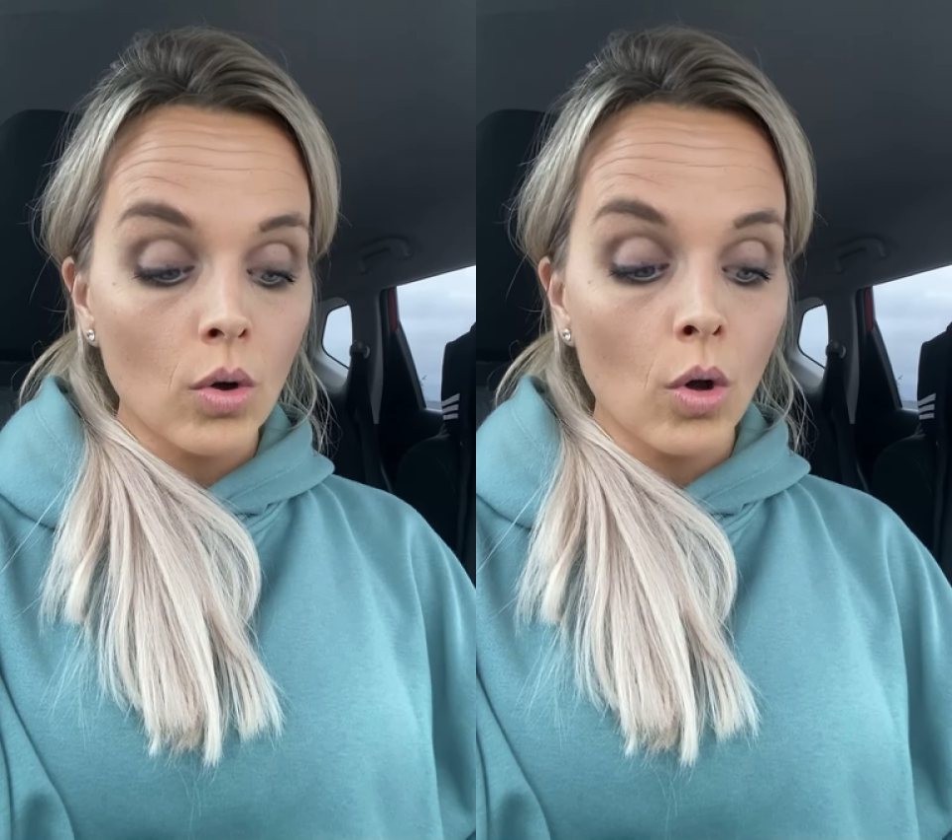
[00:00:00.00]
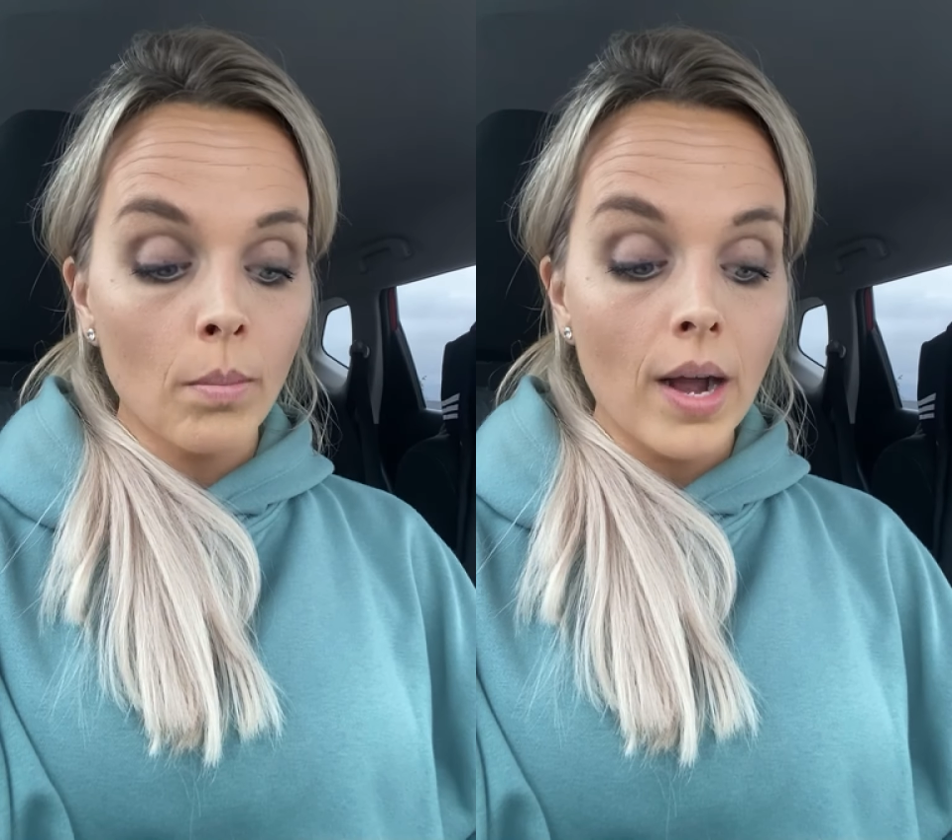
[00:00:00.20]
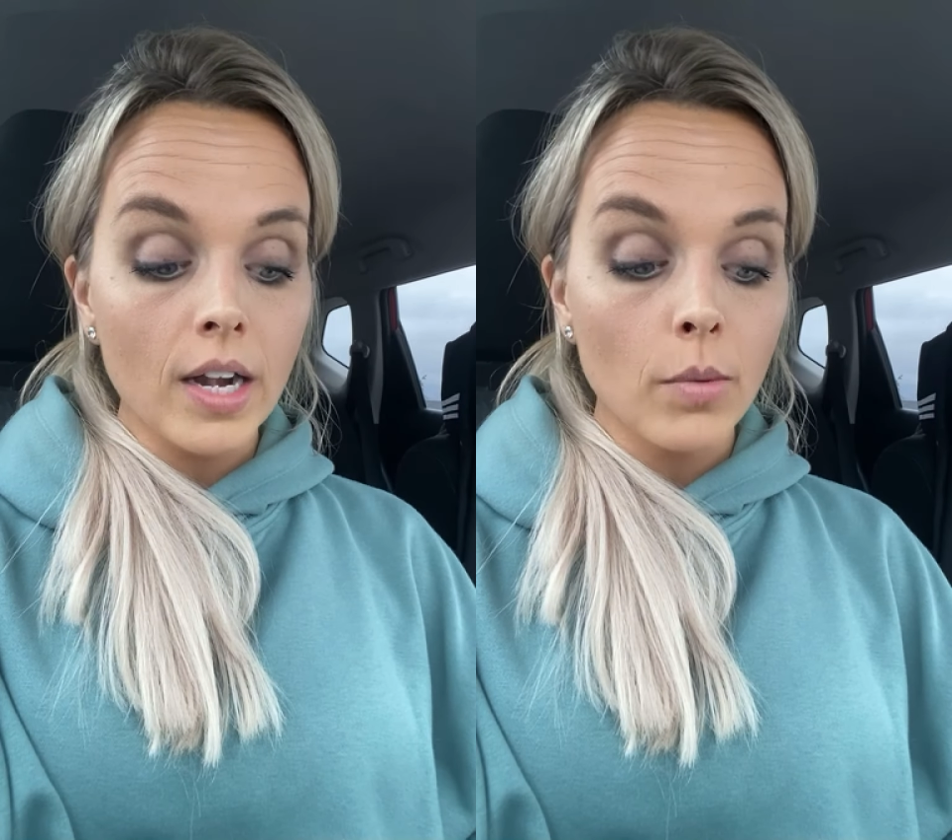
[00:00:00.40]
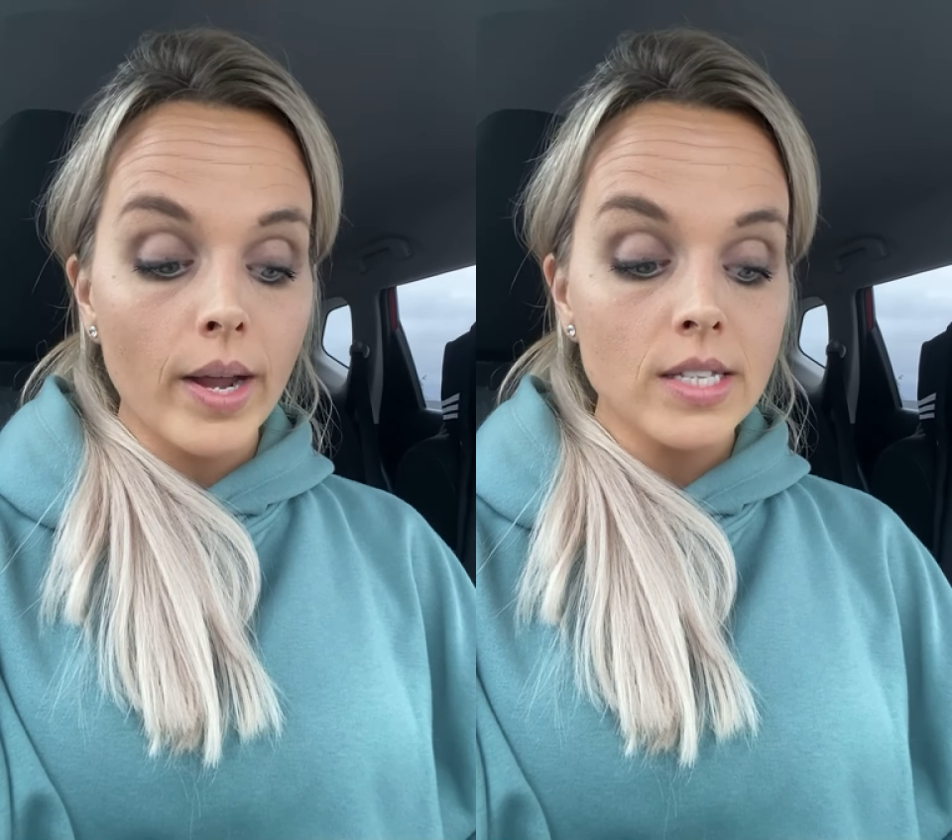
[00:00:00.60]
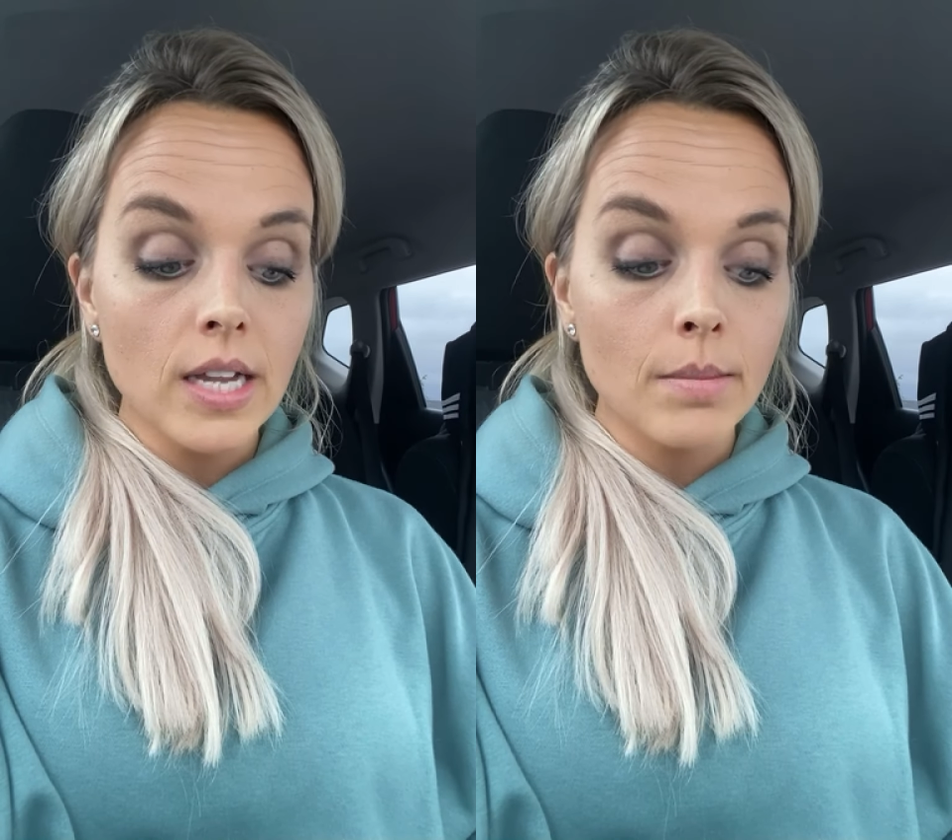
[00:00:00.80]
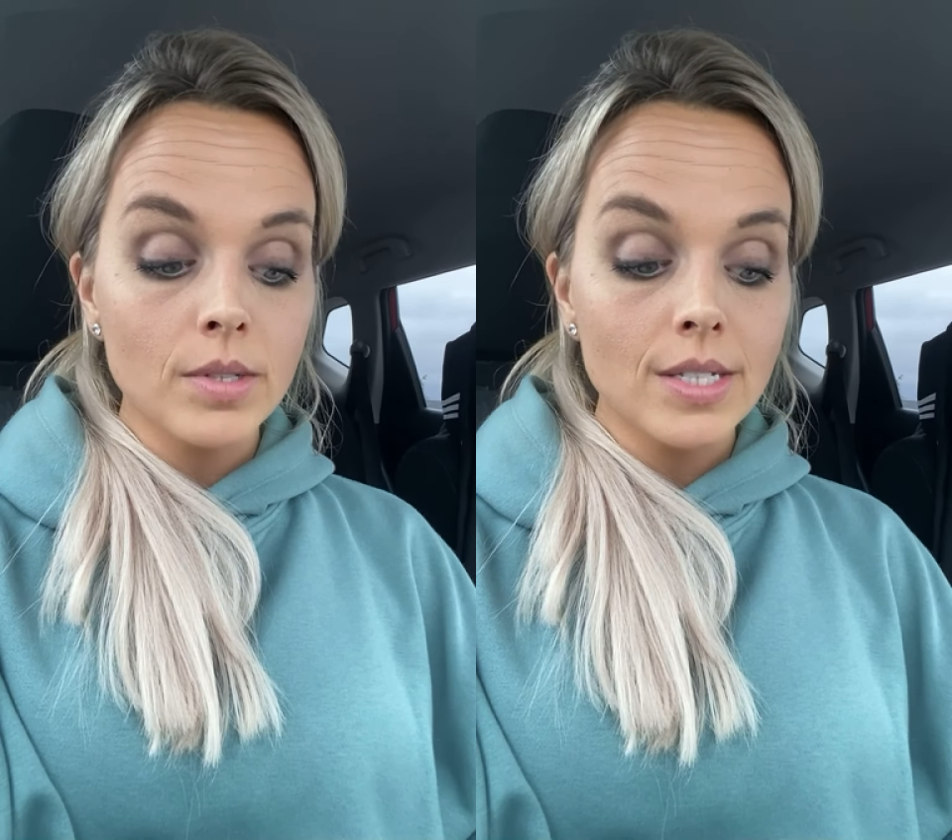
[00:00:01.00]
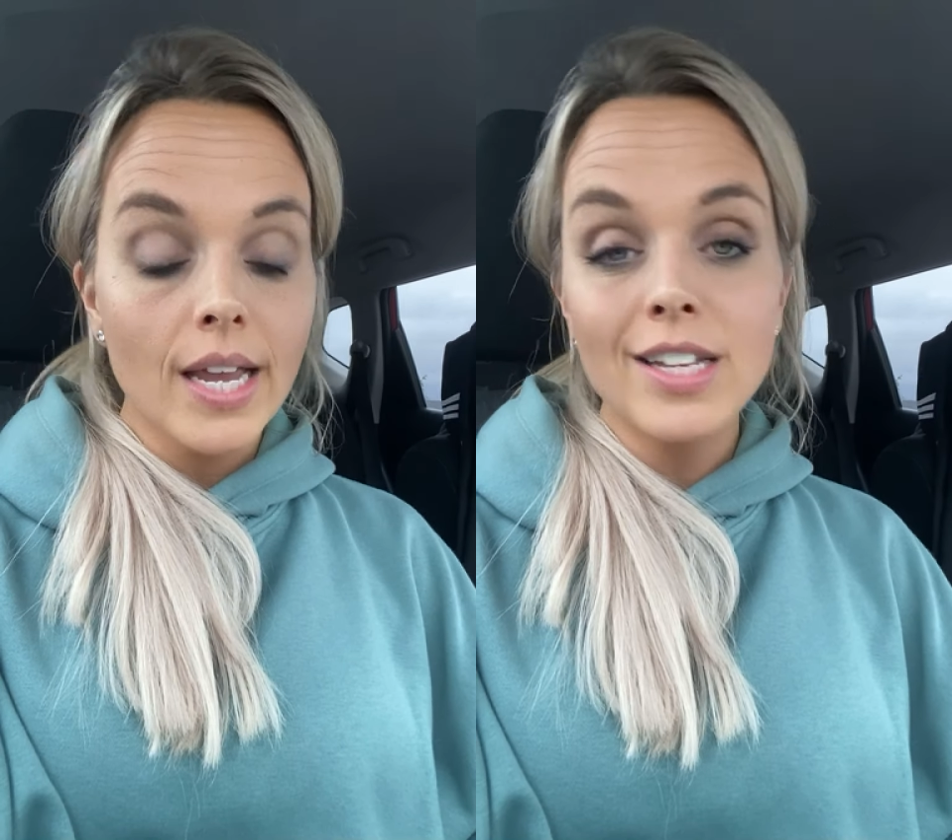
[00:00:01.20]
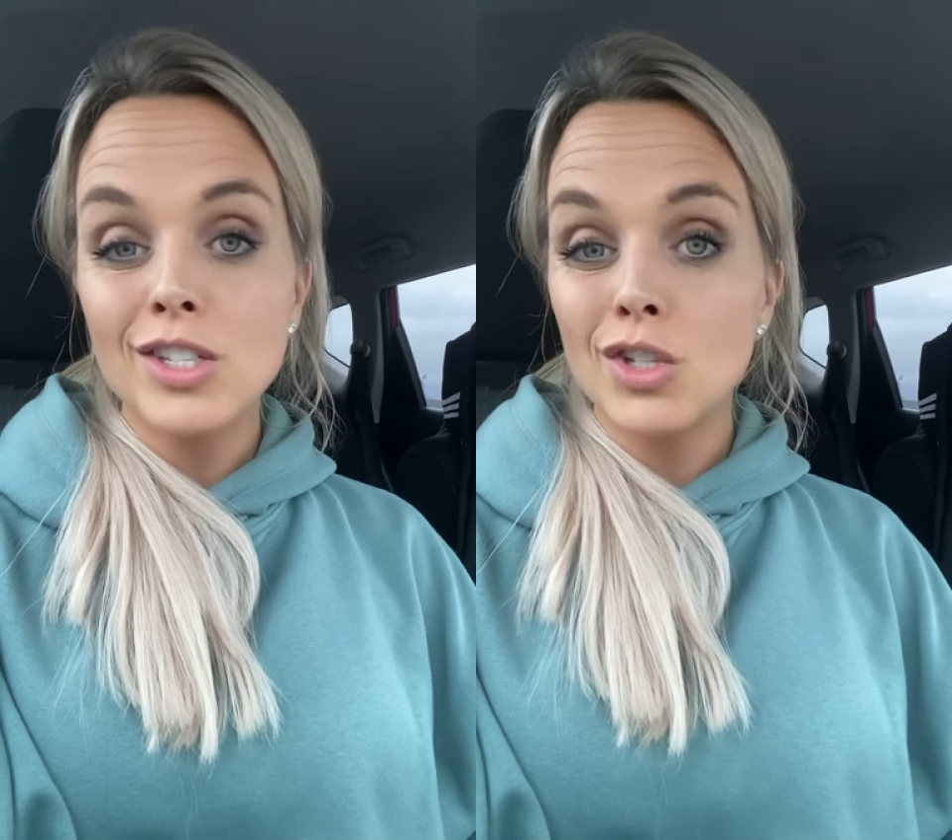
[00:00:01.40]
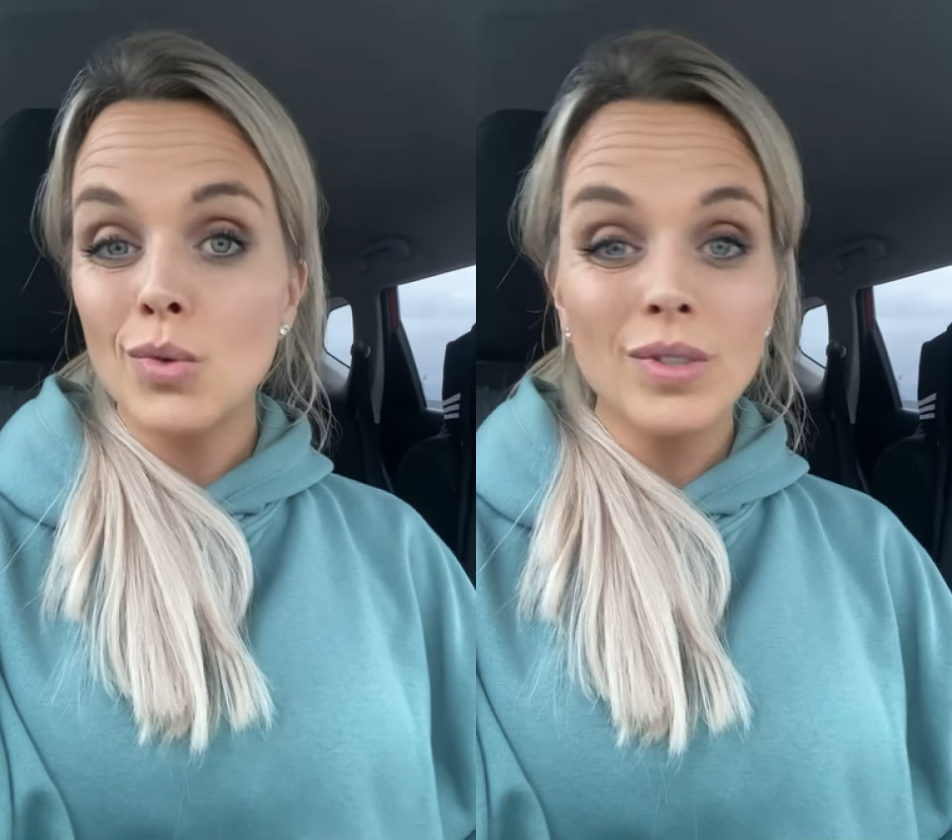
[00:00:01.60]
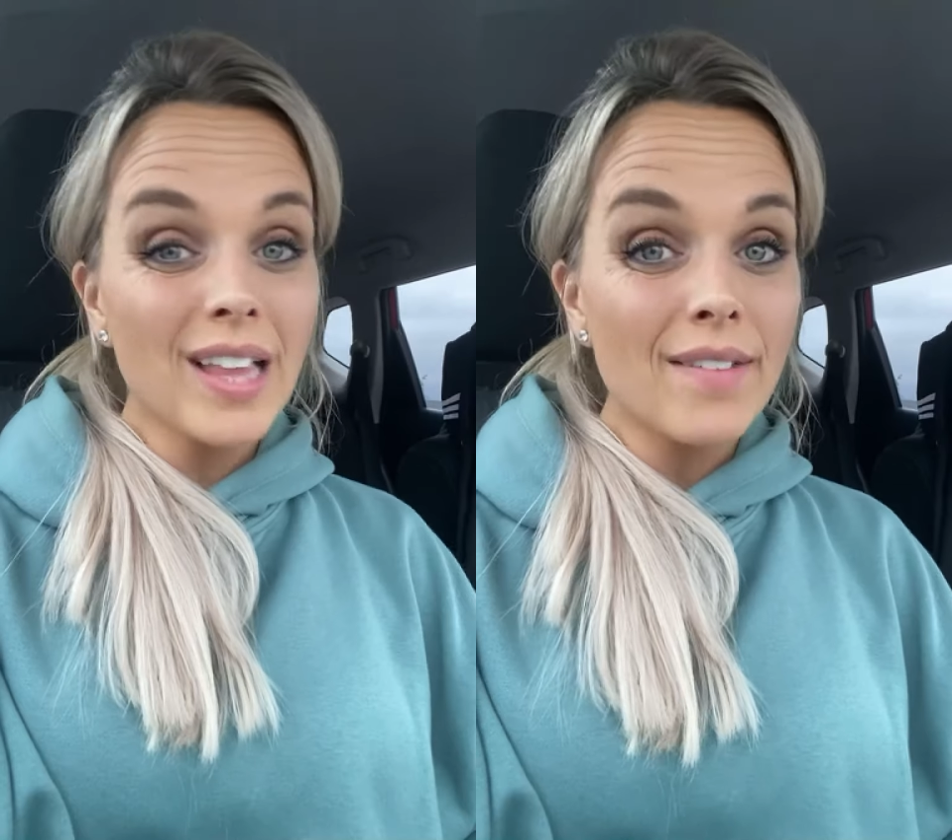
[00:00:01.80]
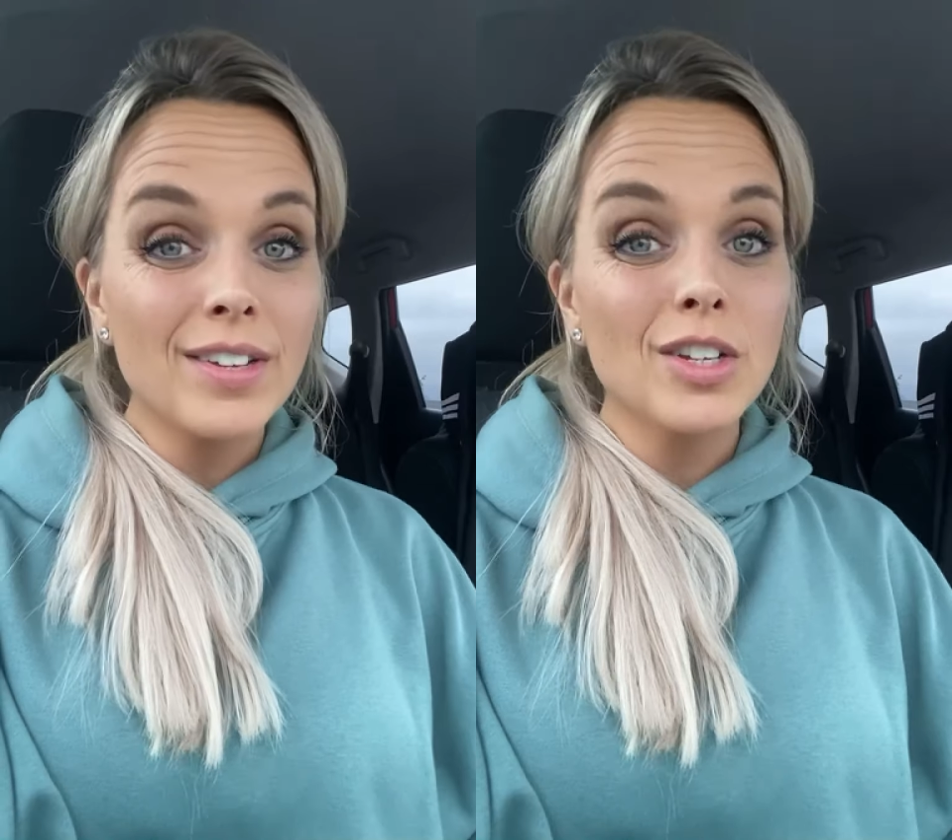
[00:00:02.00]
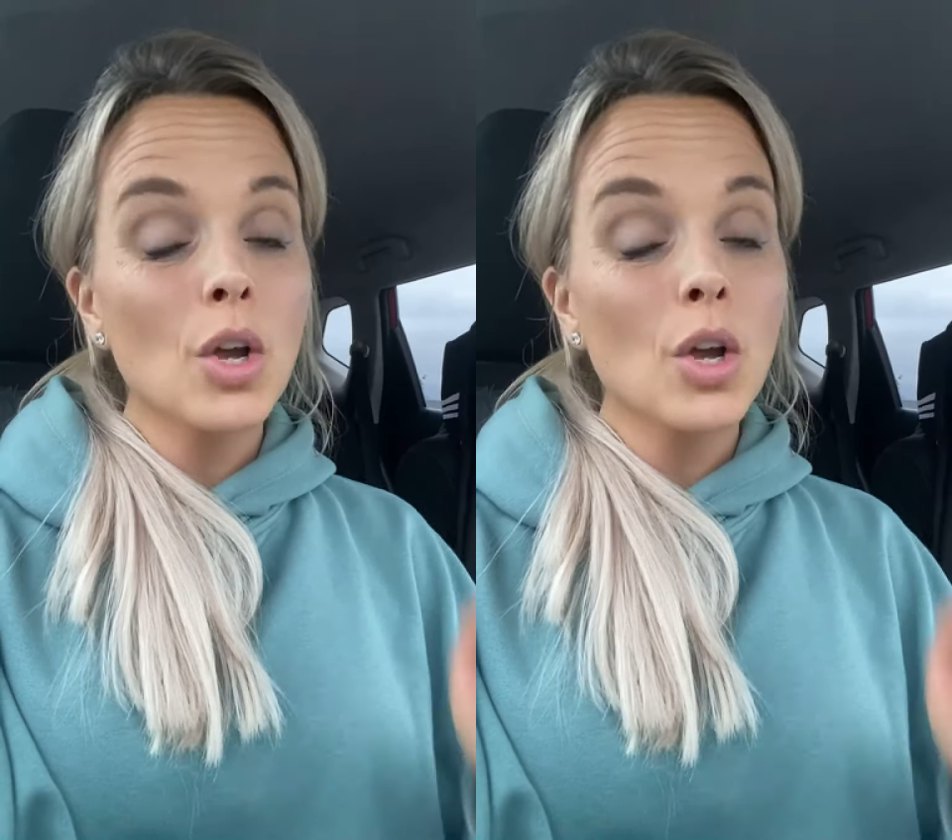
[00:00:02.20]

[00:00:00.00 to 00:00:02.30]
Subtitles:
goal body weight times 10 to 11.